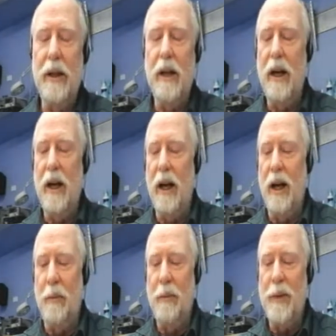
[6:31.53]
um,
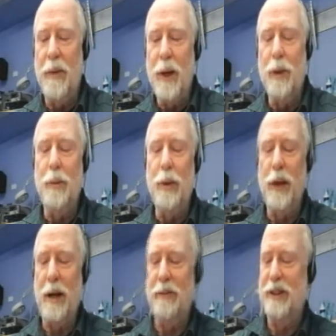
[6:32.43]
could put up with
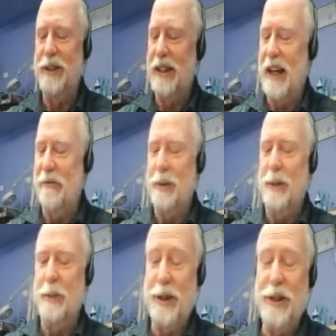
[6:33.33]
the government
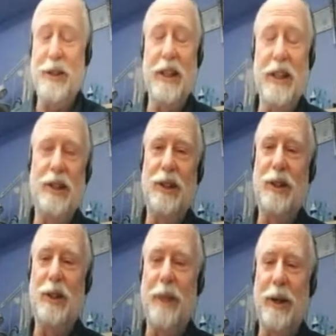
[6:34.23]
purchasing system, but
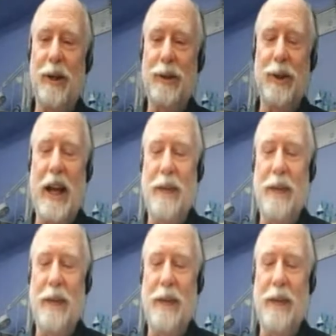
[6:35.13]
also had a,